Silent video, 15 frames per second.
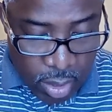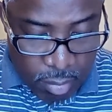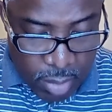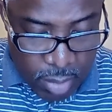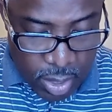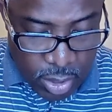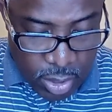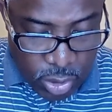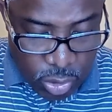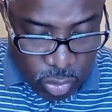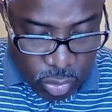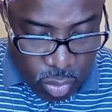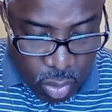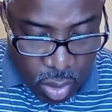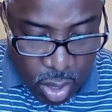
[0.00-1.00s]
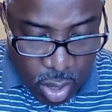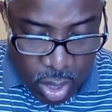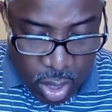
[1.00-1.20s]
Make sure a